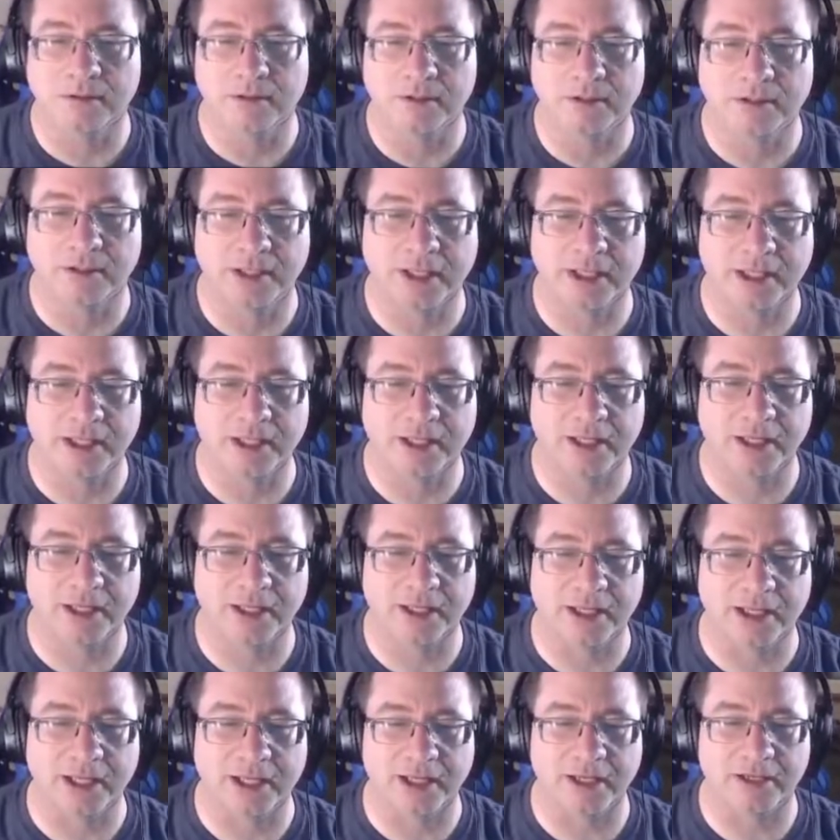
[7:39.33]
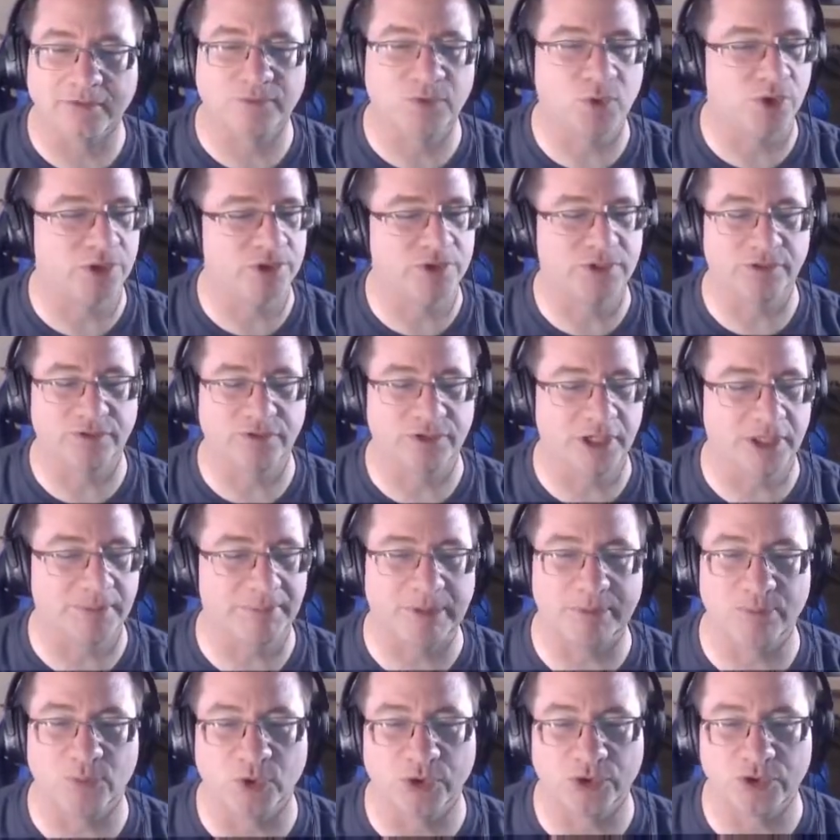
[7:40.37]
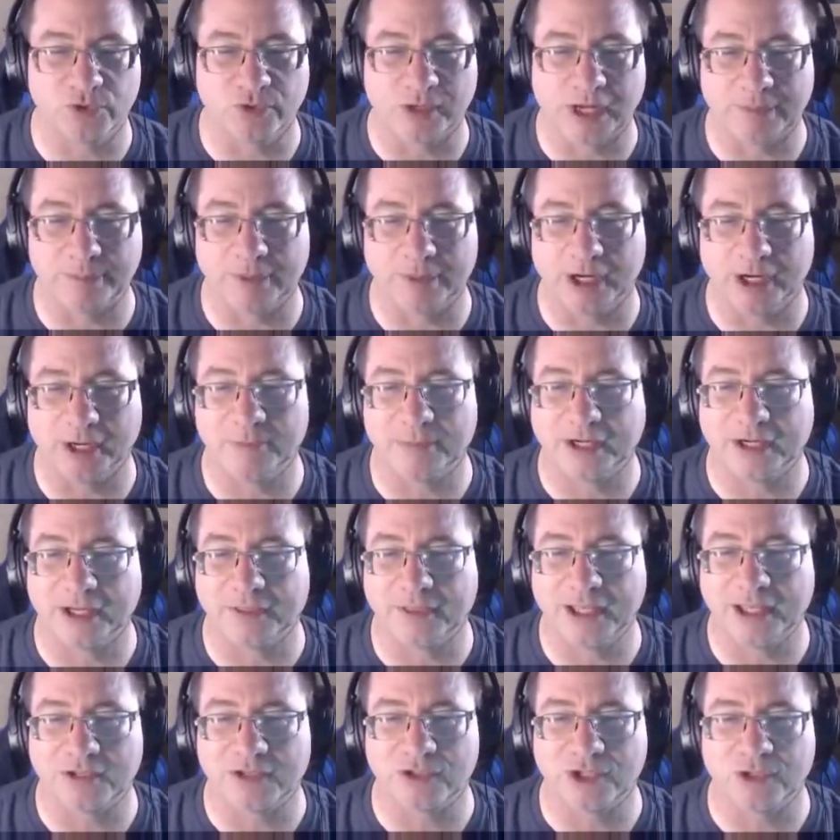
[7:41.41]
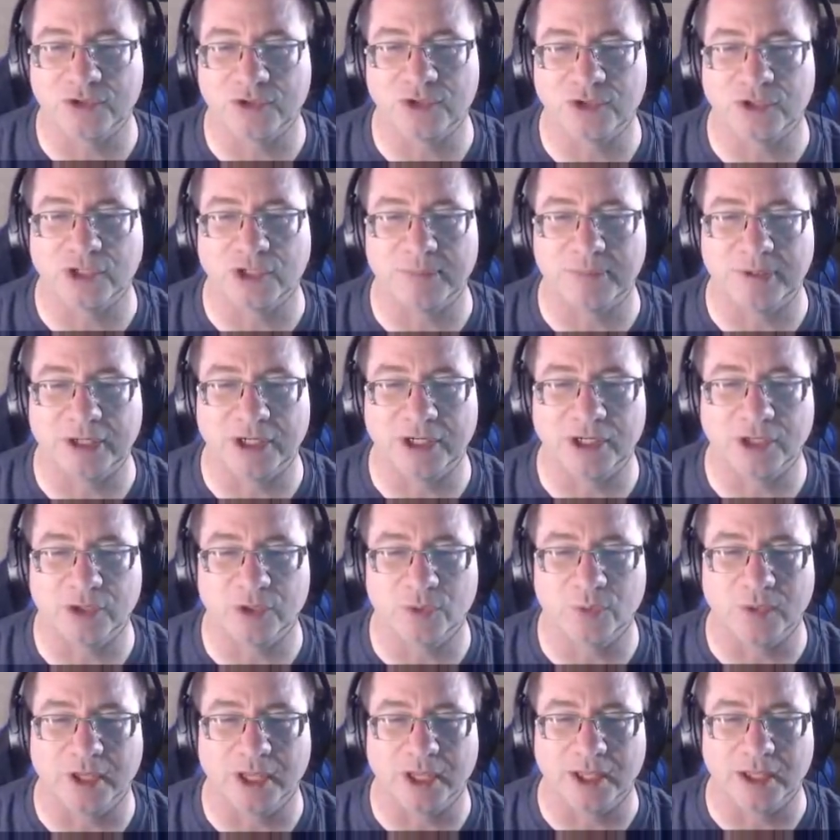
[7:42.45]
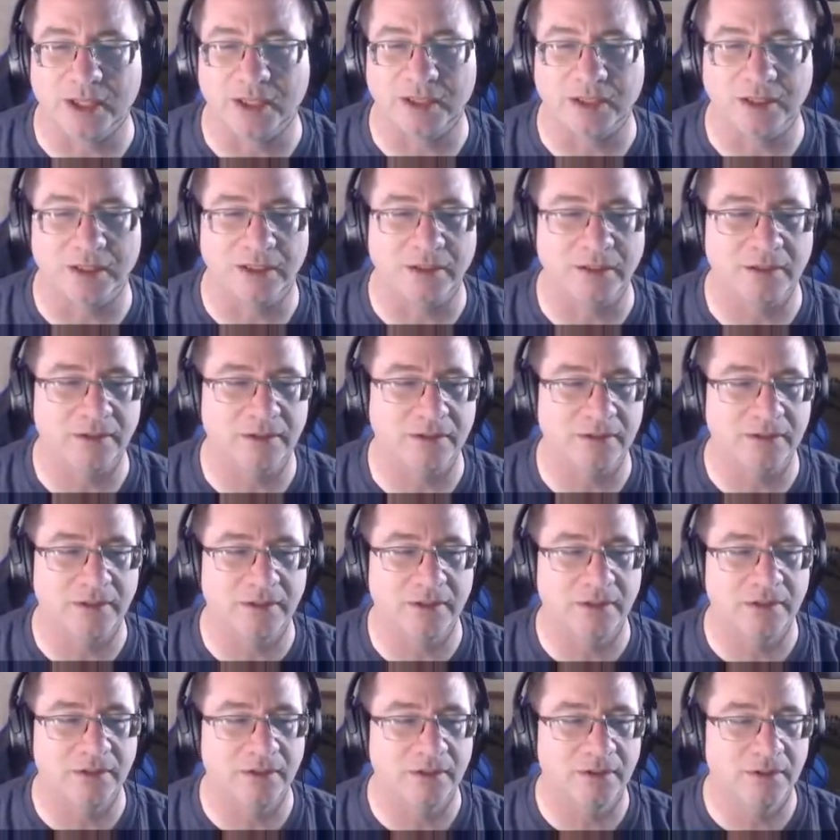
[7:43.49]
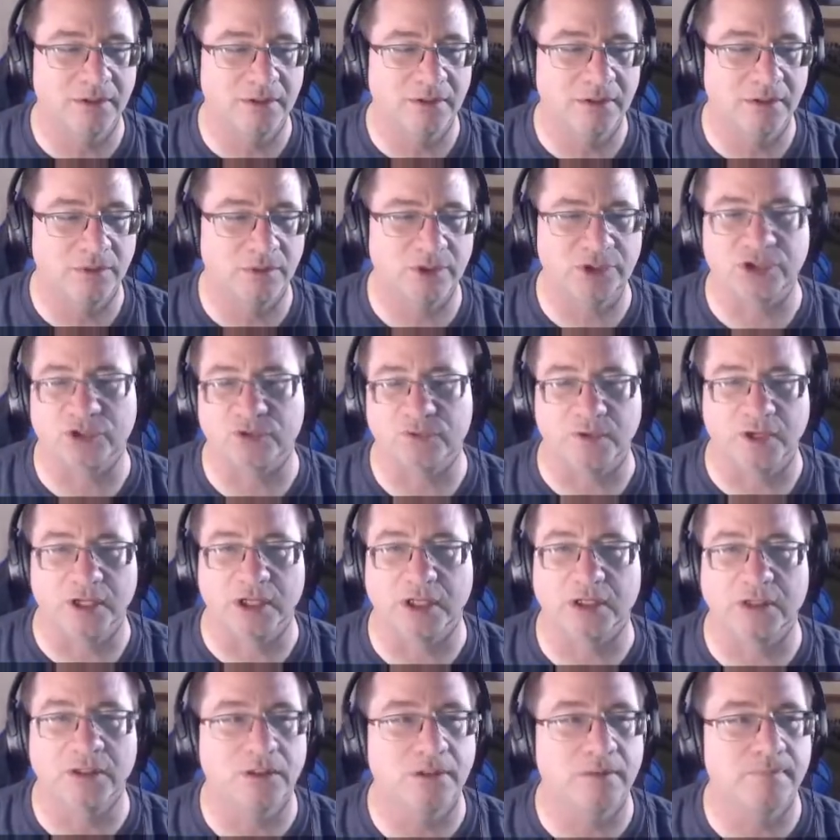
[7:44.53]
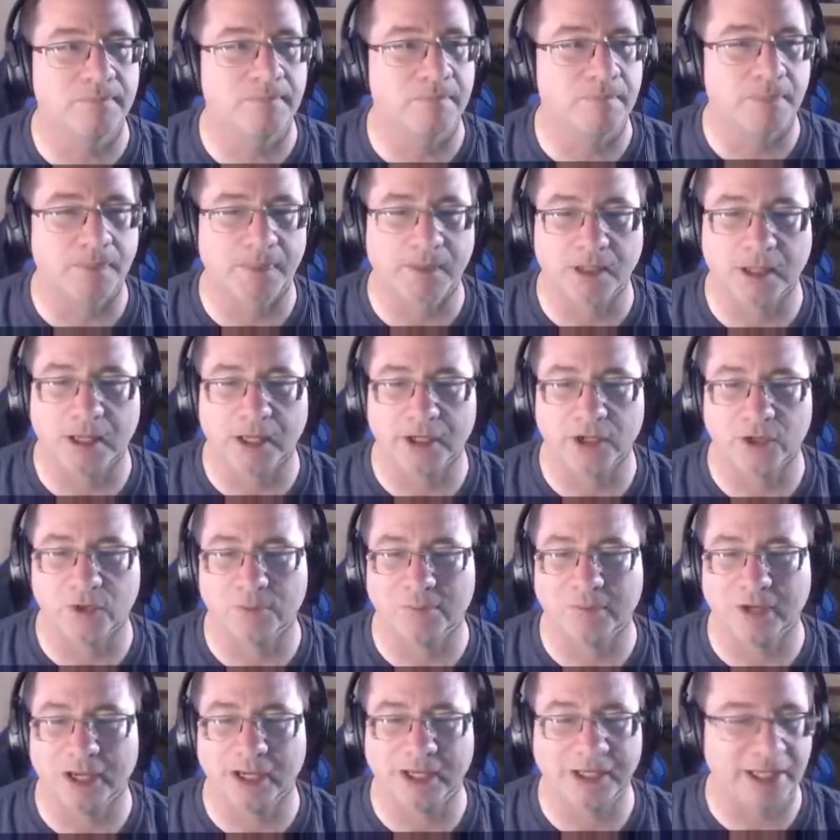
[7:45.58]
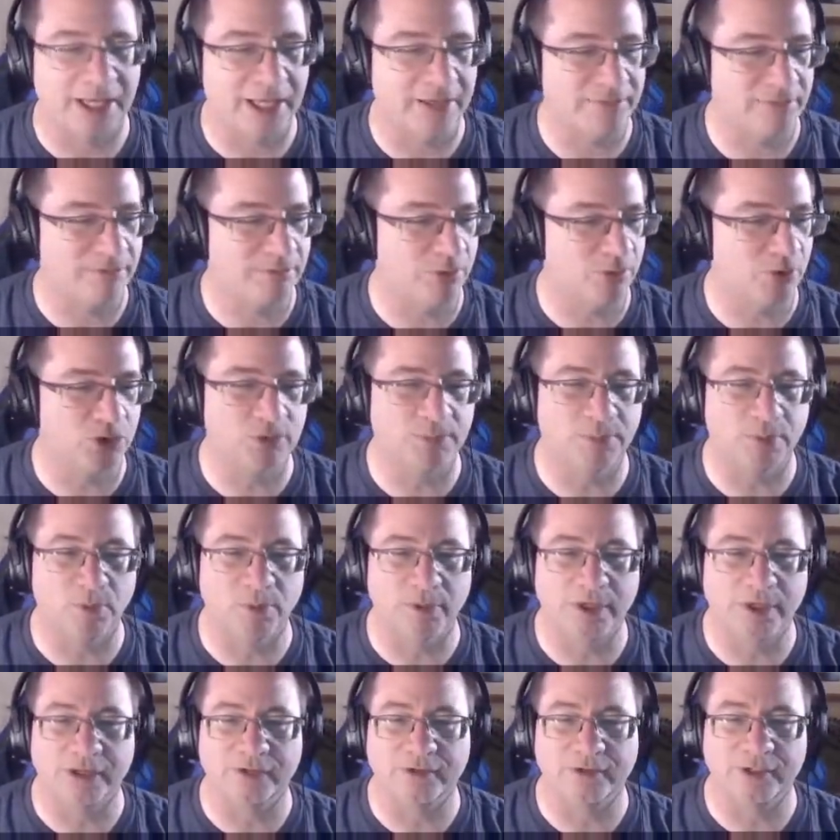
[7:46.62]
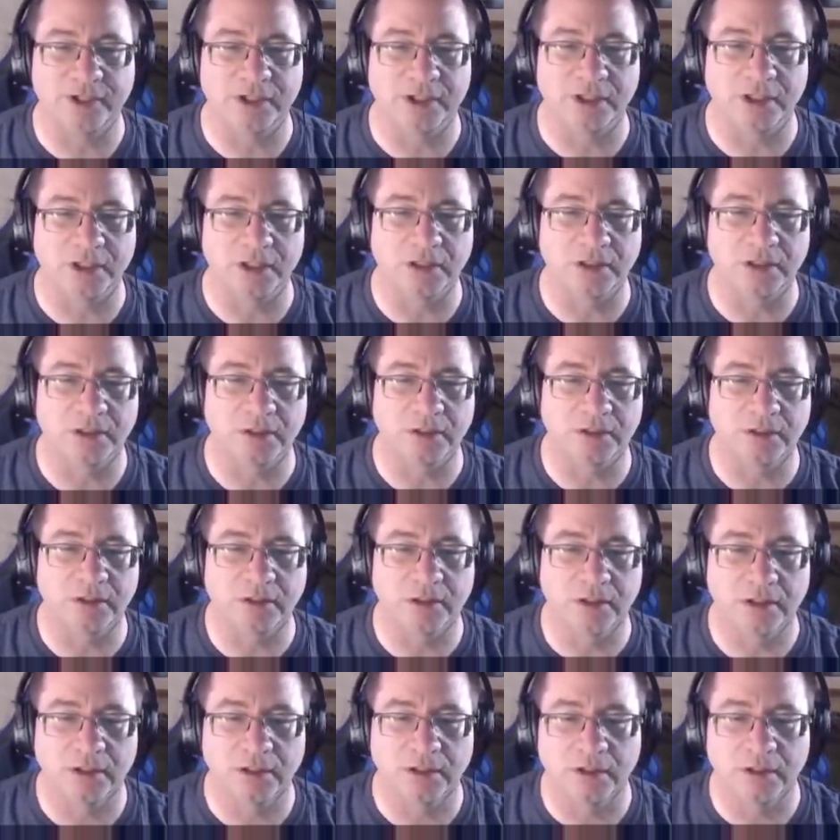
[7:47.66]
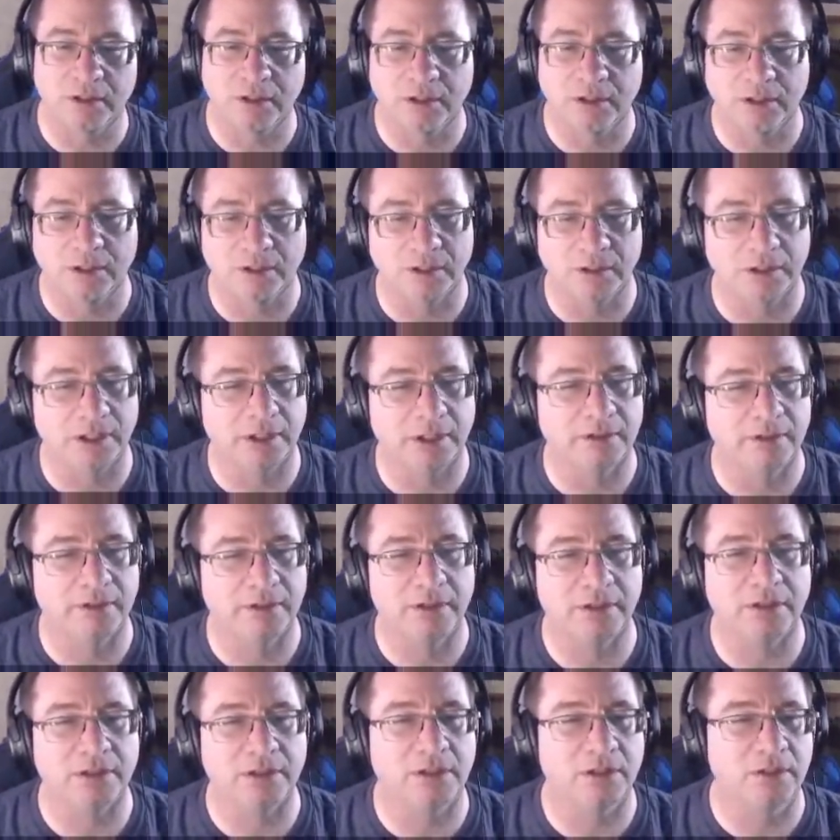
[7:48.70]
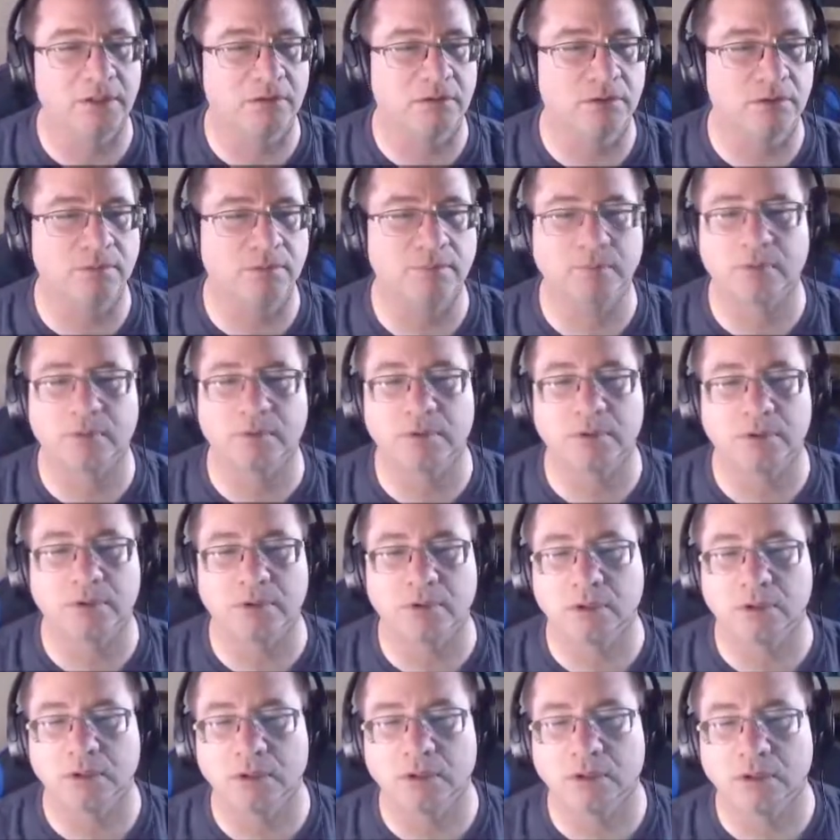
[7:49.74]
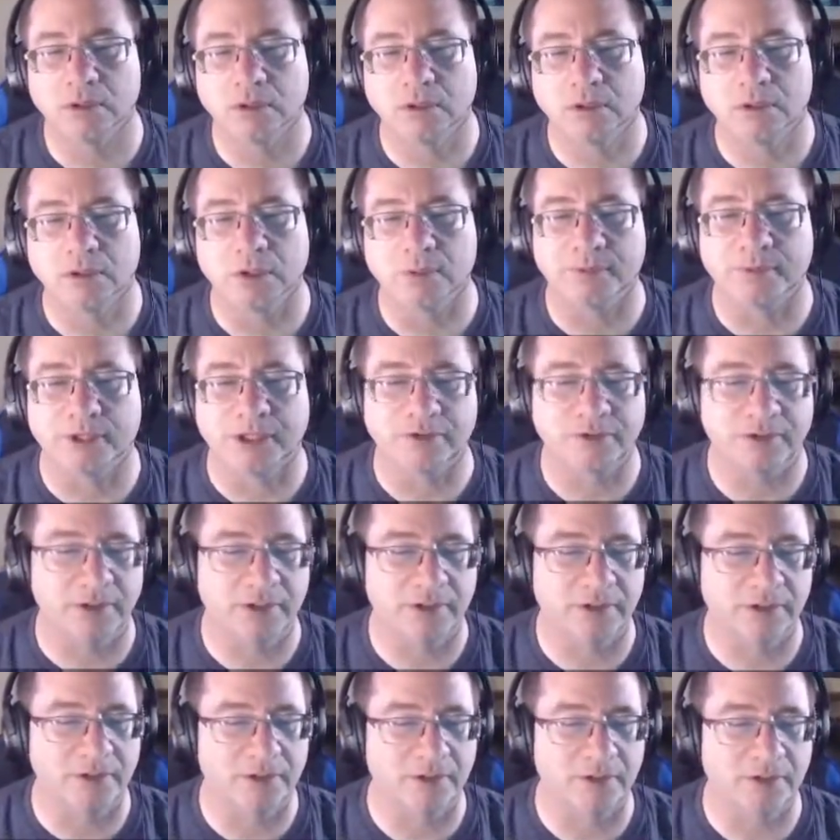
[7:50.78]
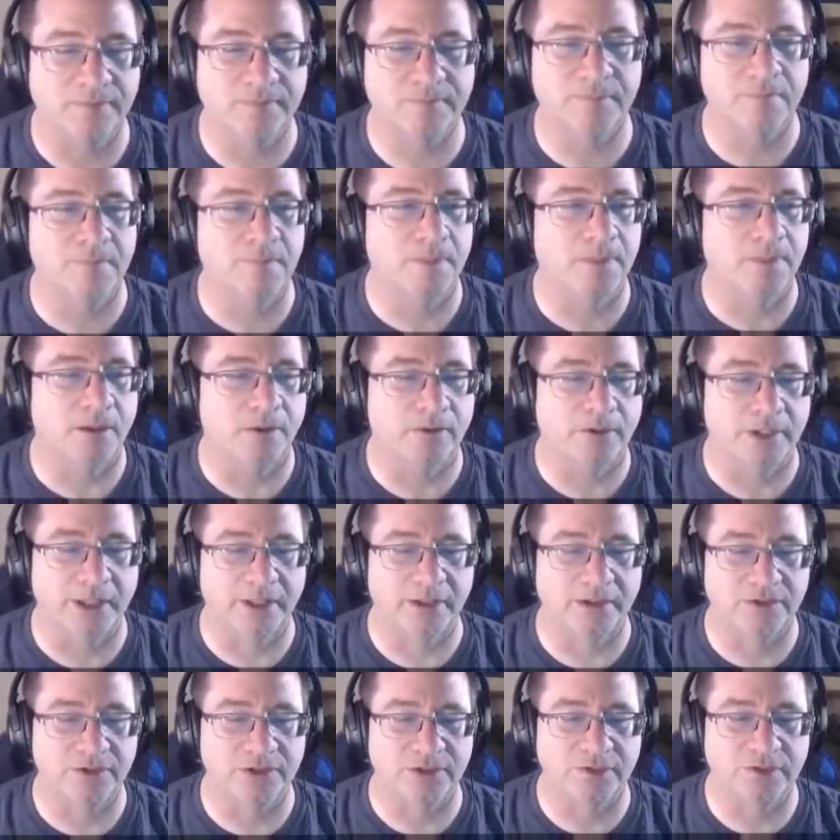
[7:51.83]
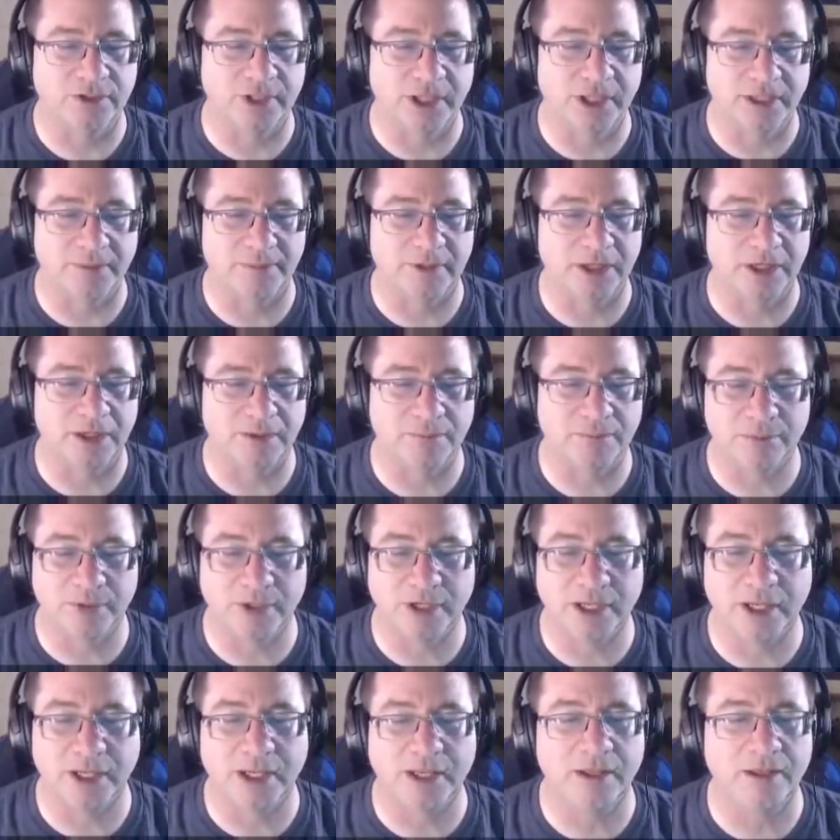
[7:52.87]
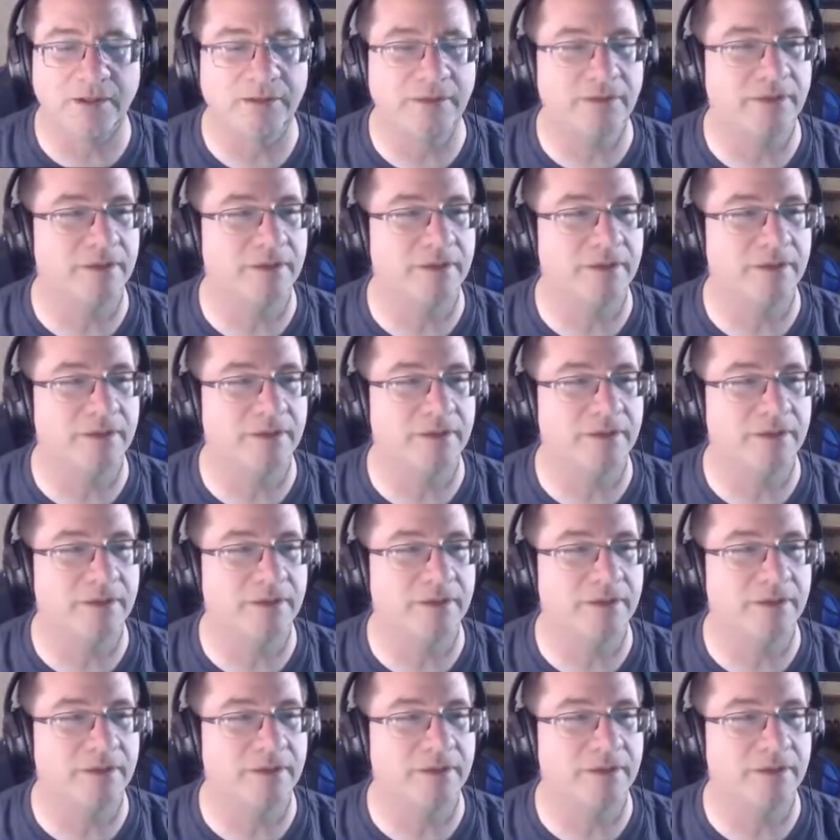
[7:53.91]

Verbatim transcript: Okay, and of course there's going to be more scrap iron, but I think it's also going to be another way in, which is fine. I don't mind having multiple ways in. Nothing. Oop. Nope, that's another. Okay, let's just take a minute and breathe.